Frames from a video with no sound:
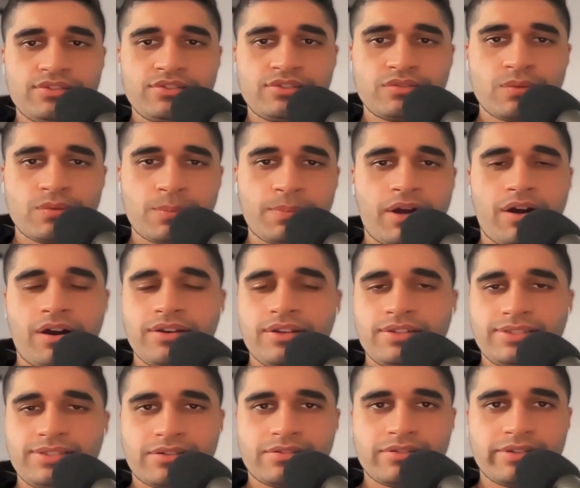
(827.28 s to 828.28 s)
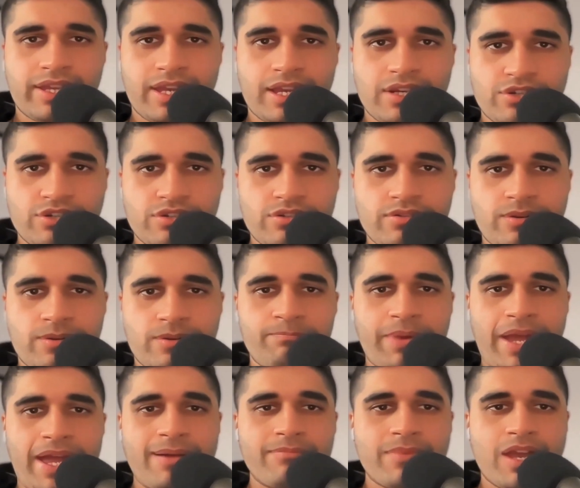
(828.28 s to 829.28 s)
So upon interrogation,
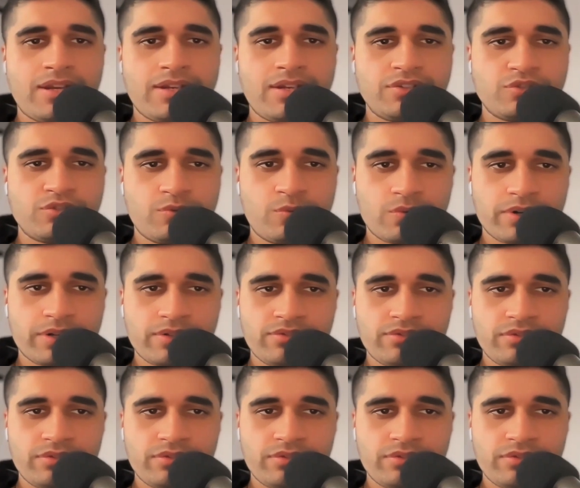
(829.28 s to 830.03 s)
Batman and Gordon